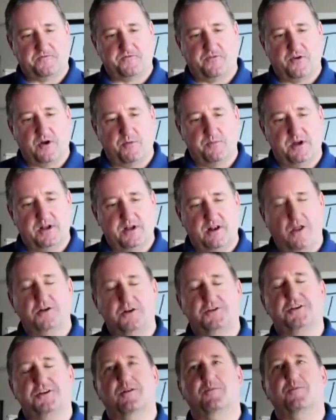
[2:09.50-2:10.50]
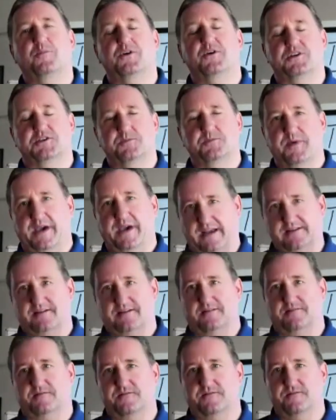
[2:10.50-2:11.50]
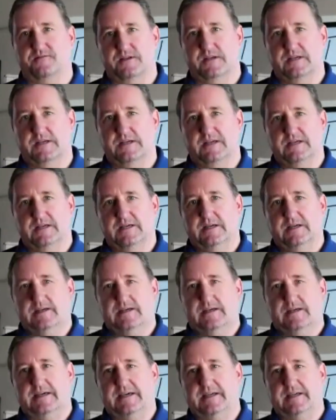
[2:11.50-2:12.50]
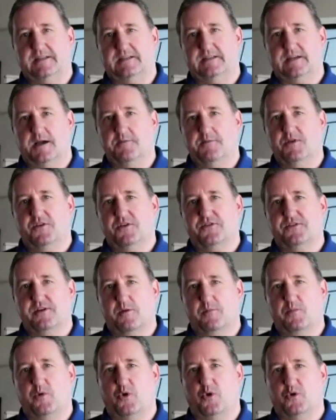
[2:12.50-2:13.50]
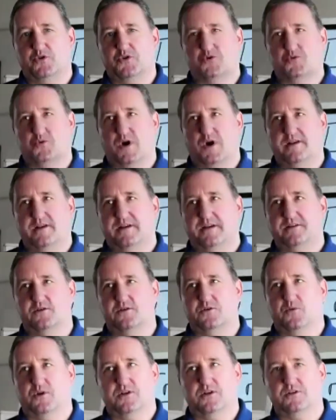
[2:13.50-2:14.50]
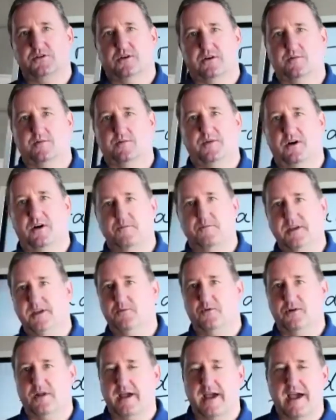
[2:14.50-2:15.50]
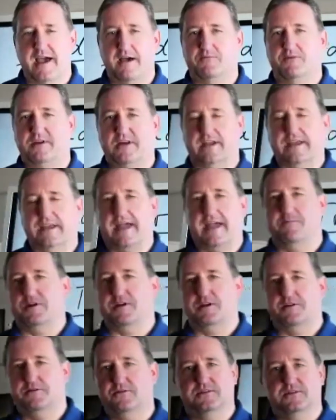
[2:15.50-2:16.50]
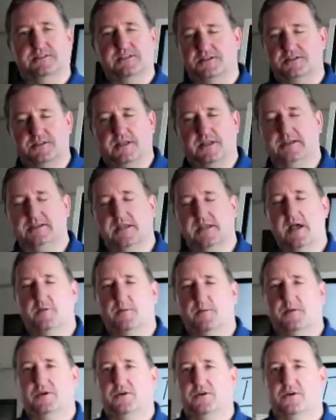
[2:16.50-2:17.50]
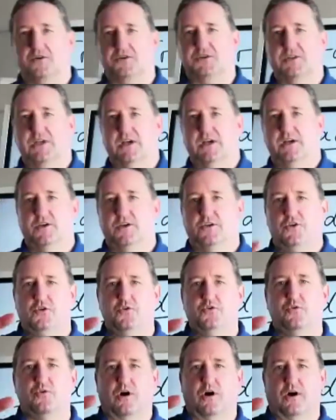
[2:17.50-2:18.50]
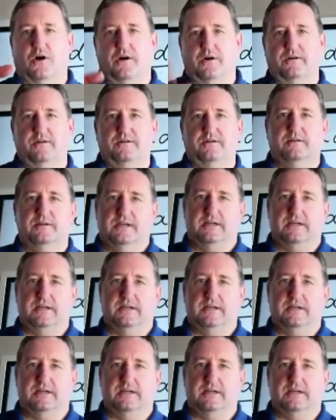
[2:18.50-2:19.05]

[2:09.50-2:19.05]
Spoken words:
a logical perspective. And I'm not the important one. I don't want to talk about me, what I have, what I can, what I do, such things, because you are